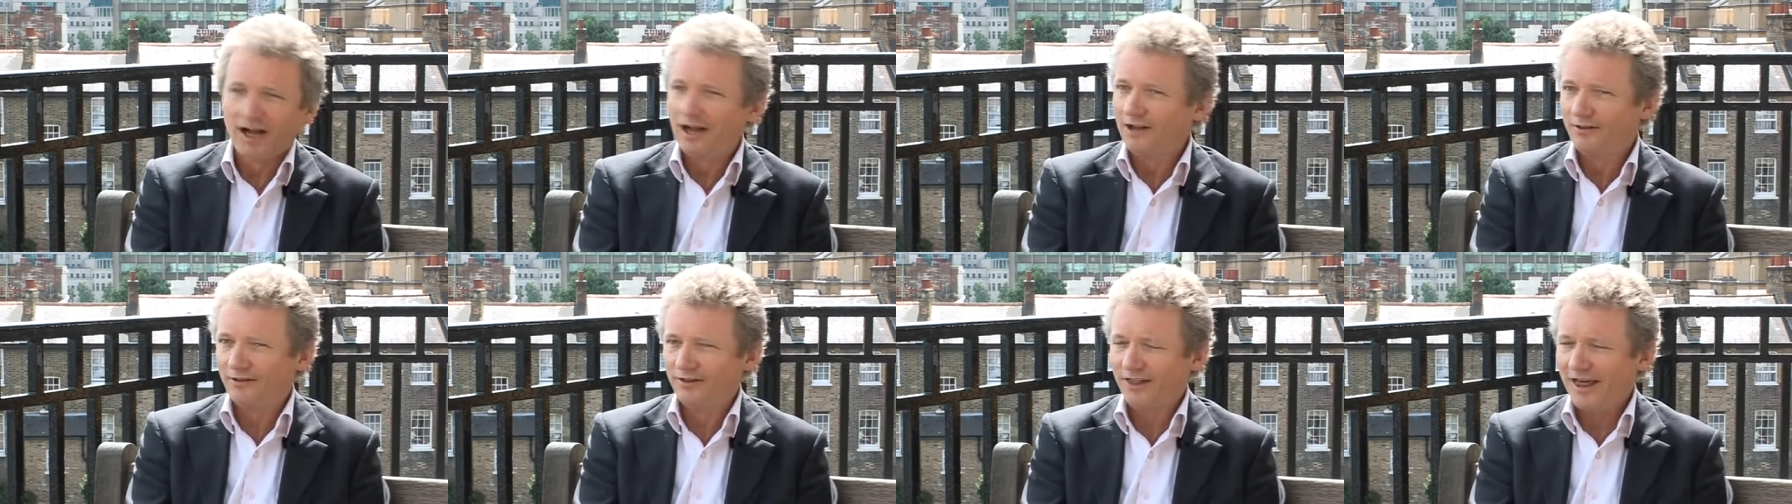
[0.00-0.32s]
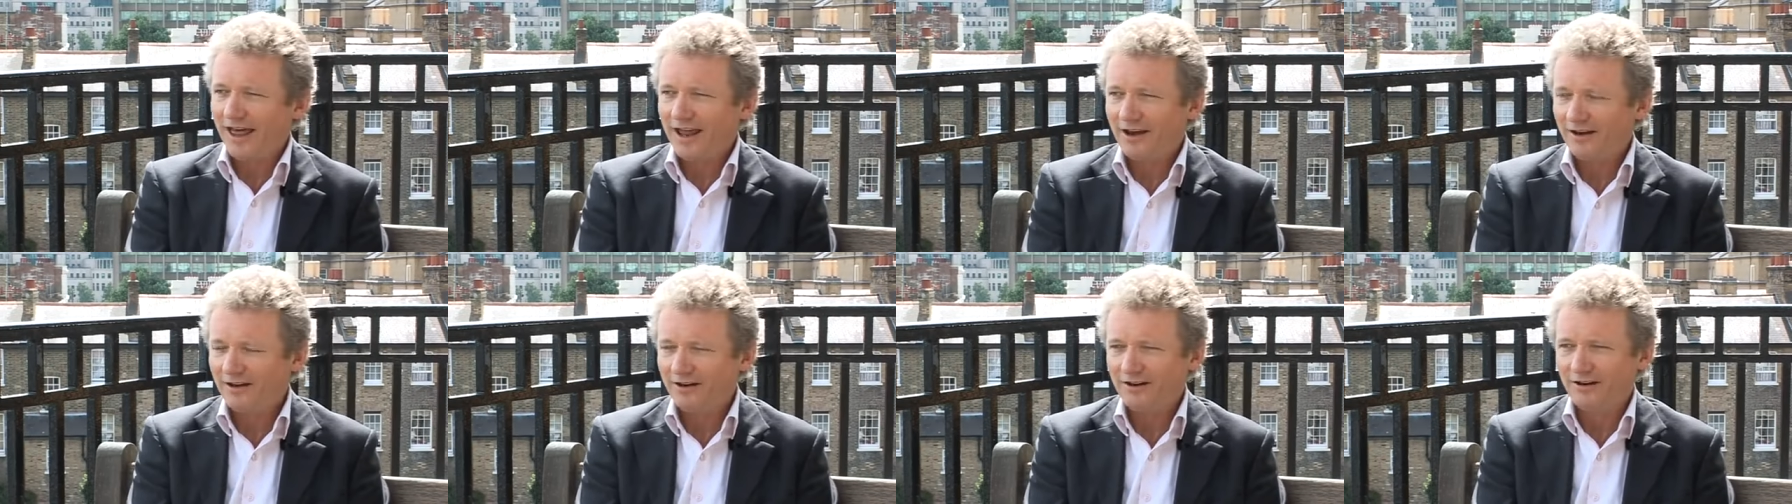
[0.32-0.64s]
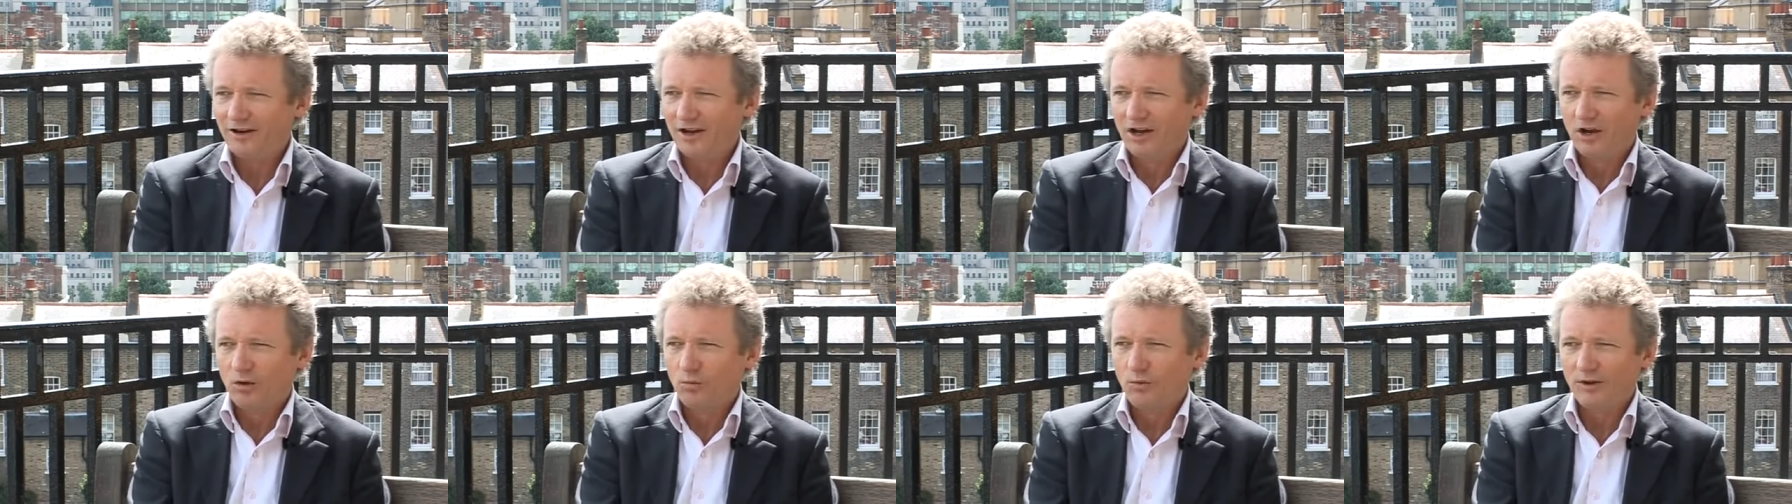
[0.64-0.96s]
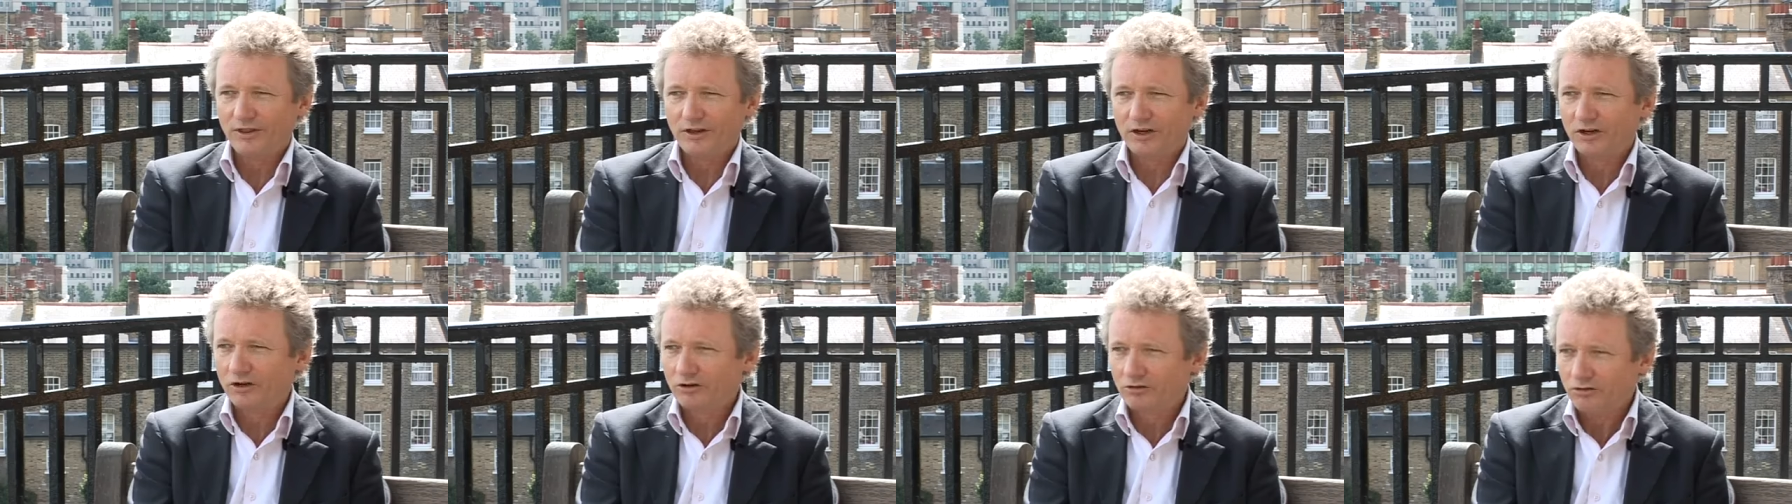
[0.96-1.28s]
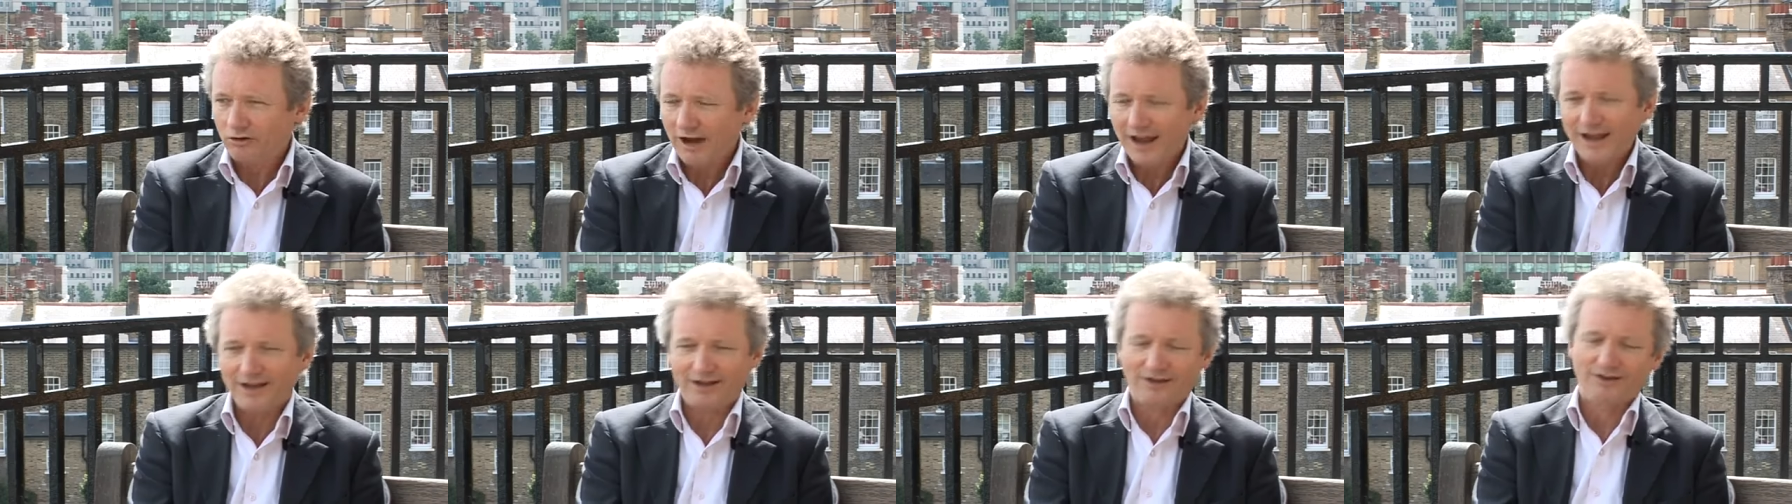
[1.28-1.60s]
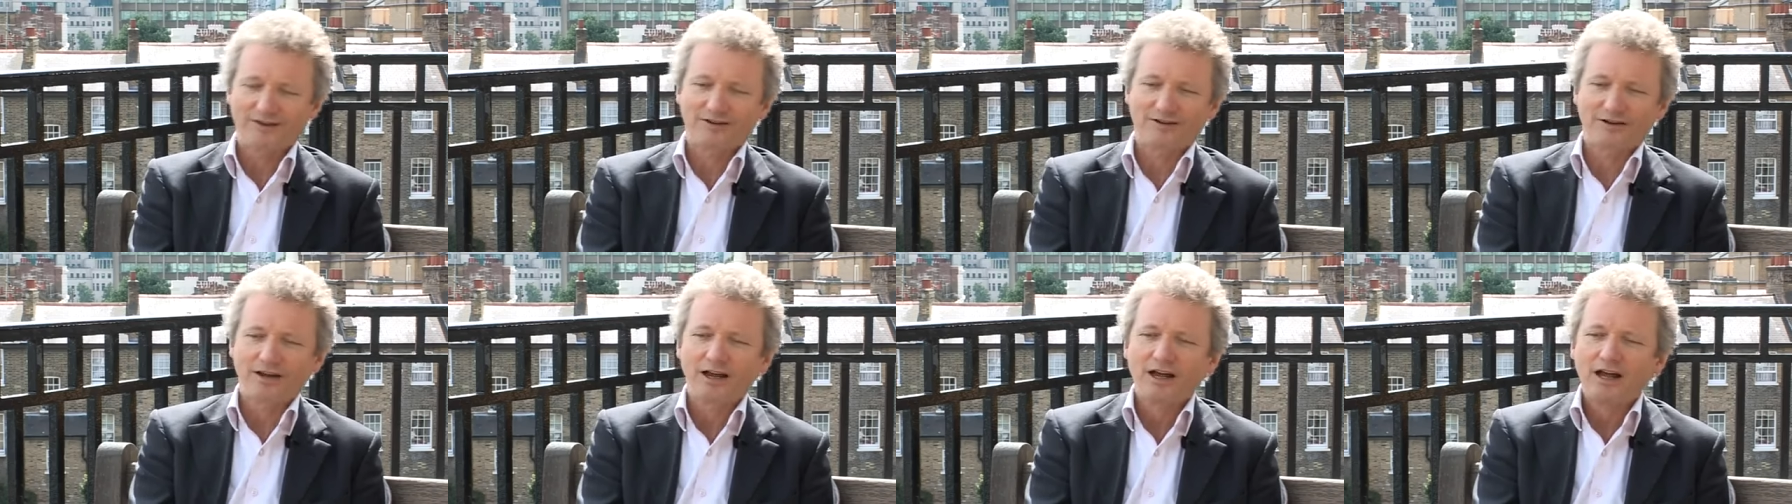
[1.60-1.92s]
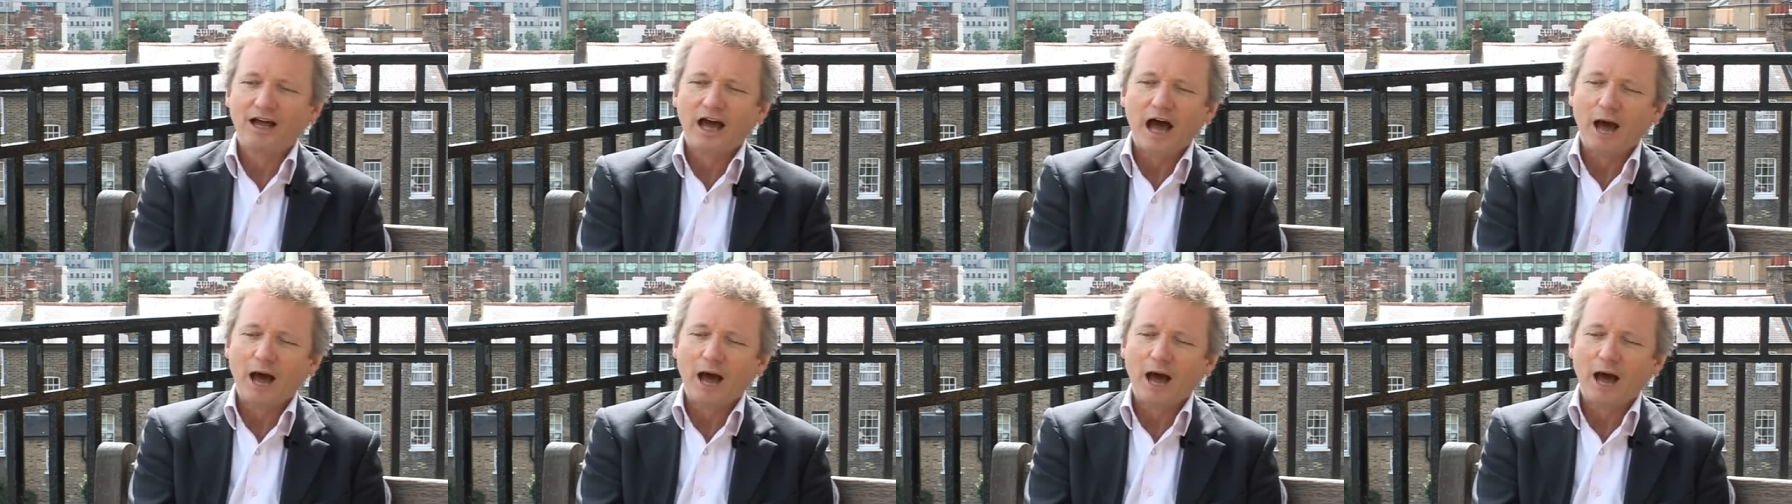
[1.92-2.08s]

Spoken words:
and then with great